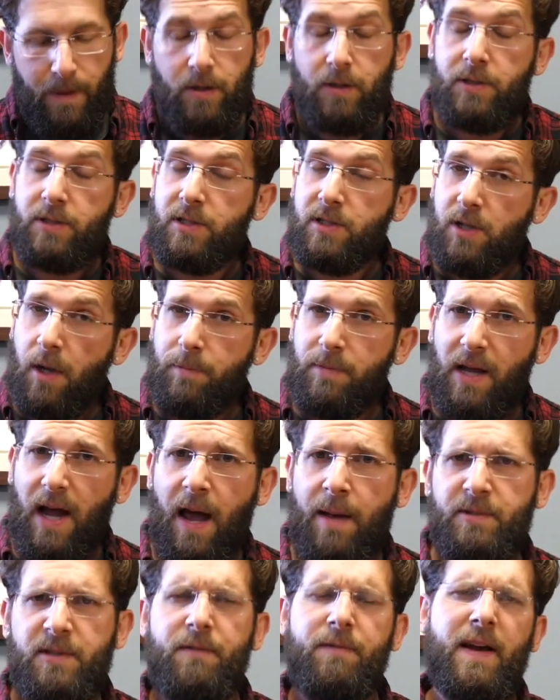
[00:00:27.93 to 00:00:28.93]

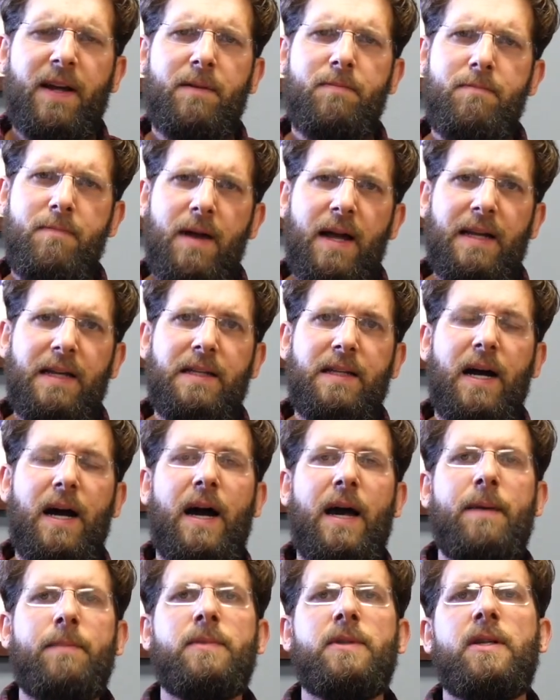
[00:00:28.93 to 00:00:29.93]
sometimes, in fact, many
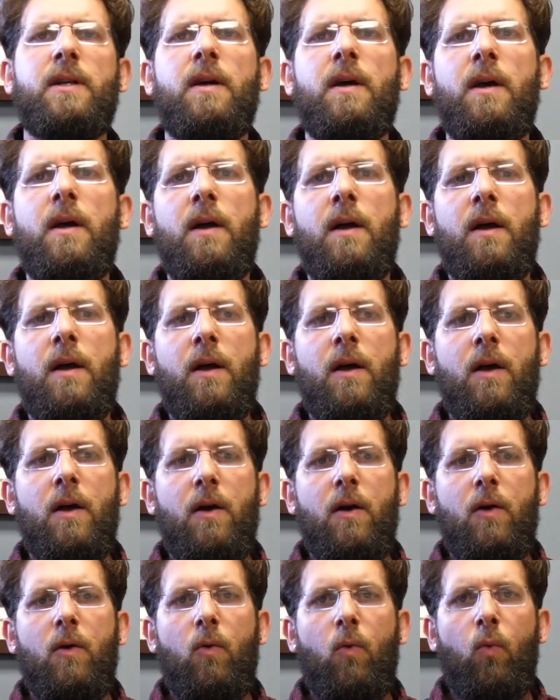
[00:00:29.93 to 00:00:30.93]
times,
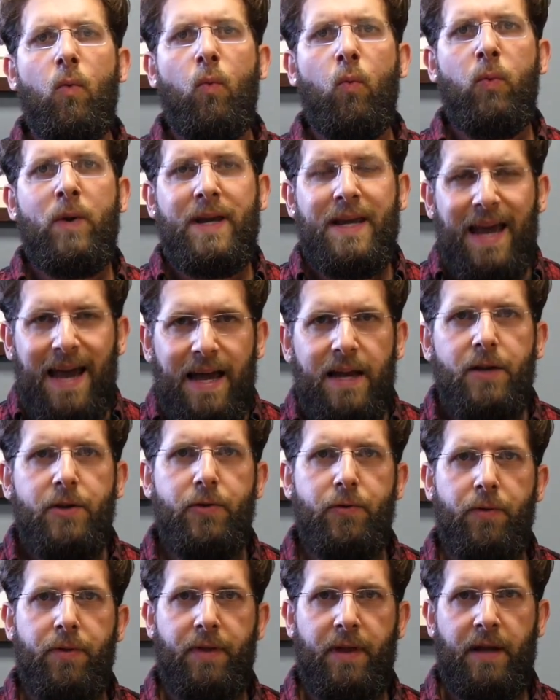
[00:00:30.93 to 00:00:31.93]
we can
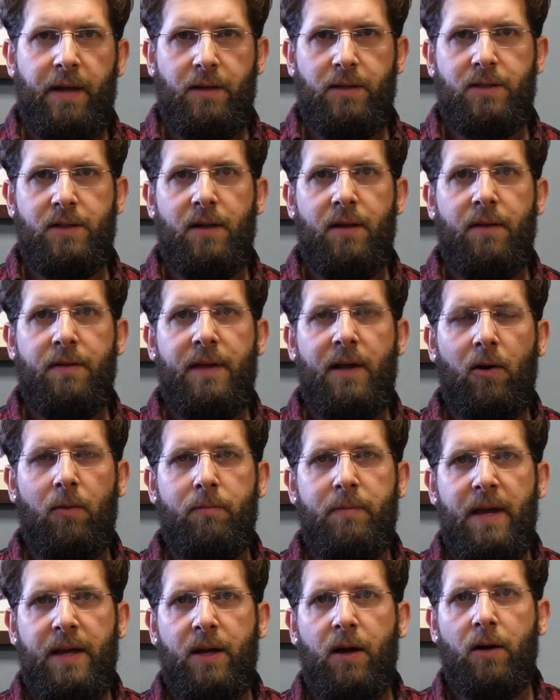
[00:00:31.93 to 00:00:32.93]
do things that'll
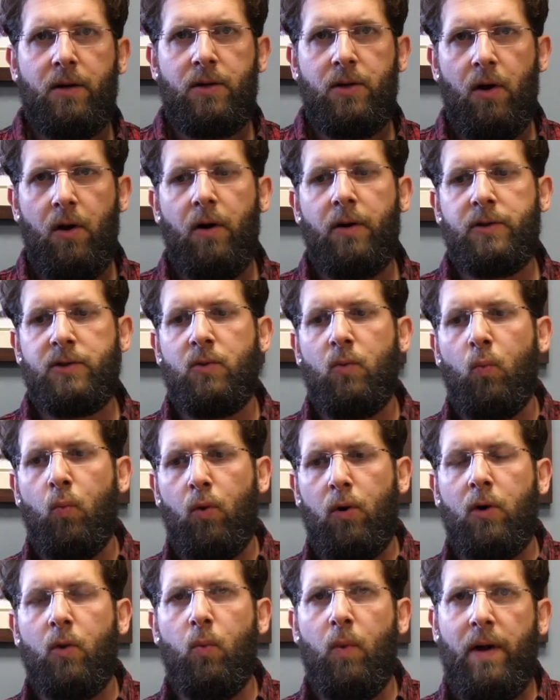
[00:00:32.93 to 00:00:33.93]
make our dogs
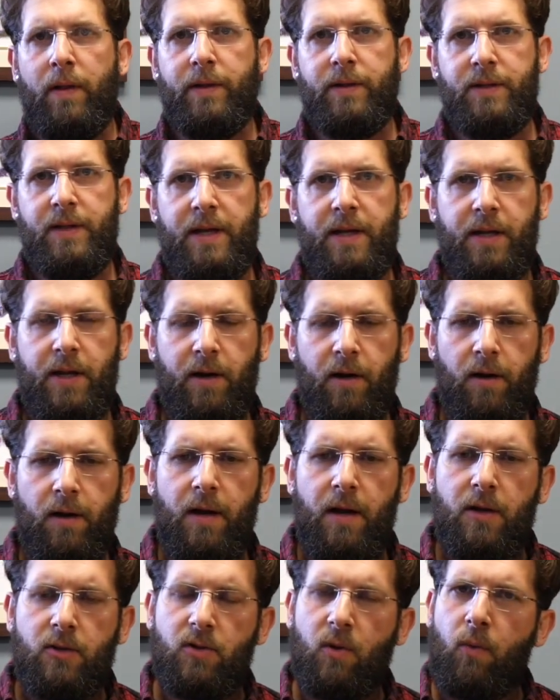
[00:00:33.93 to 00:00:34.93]
work well in daycare.
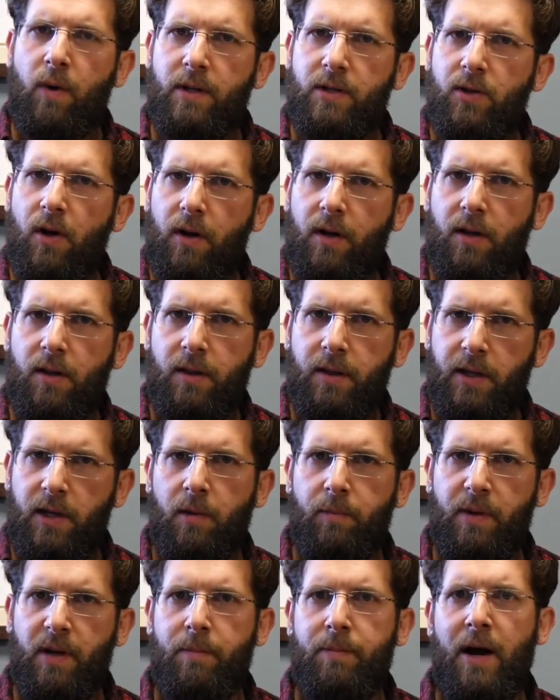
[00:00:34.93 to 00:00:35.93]
So I want to talk a
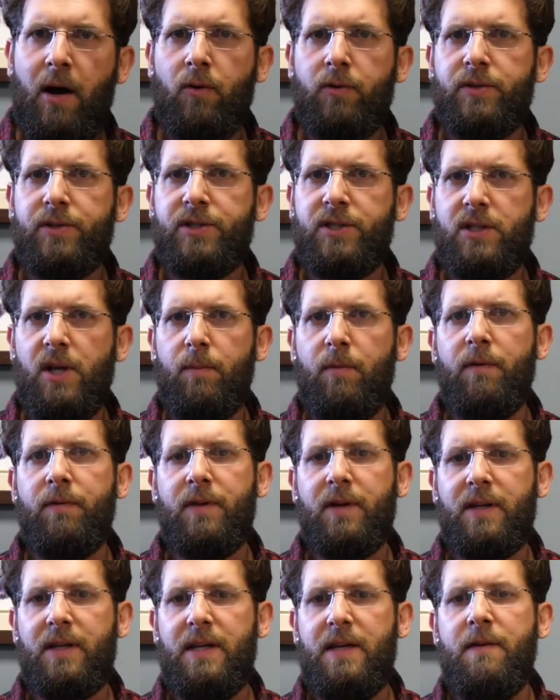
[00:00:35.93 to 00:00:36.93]
little bit about some of
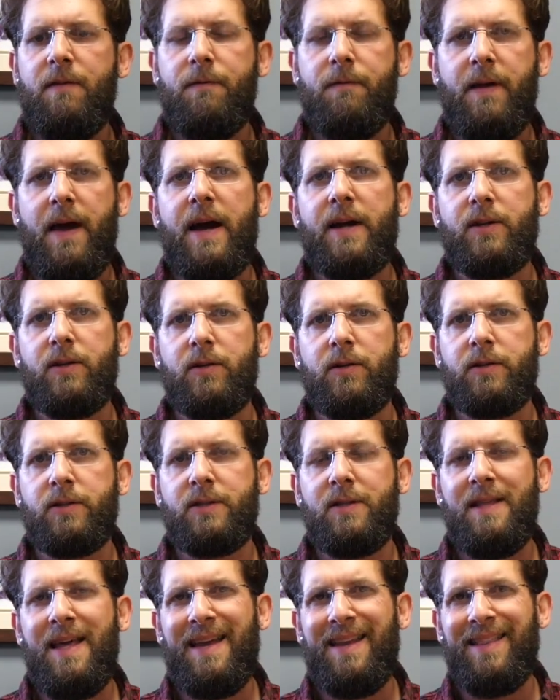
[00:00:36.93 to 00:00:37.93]
the key
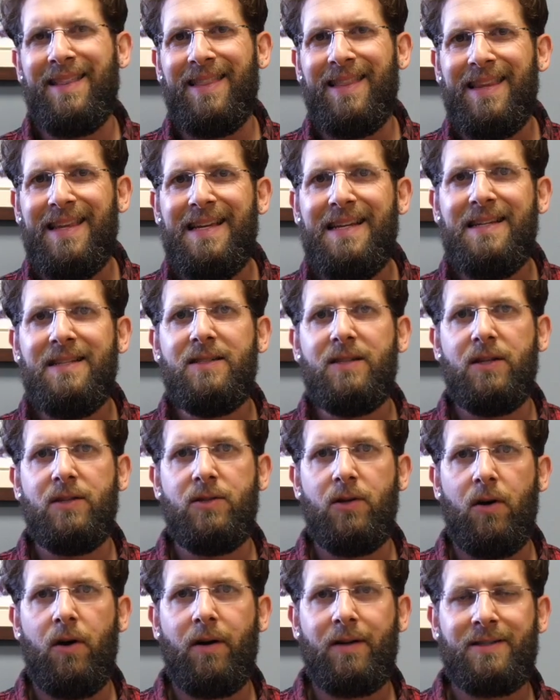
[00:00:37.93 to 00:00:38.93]
factors that lead to
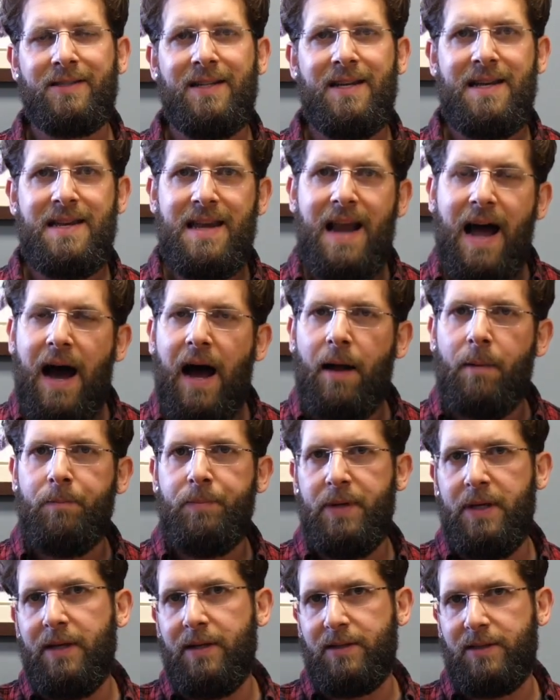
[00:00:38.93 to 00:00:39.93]
dogs not
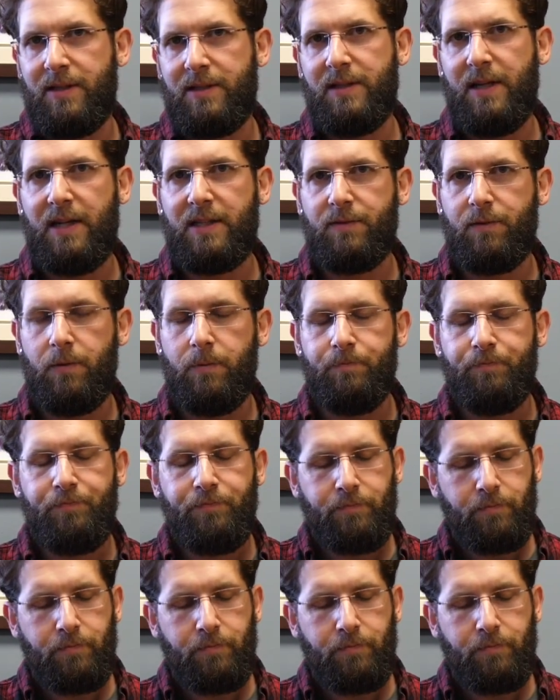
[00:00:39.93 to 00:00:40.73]
being successful.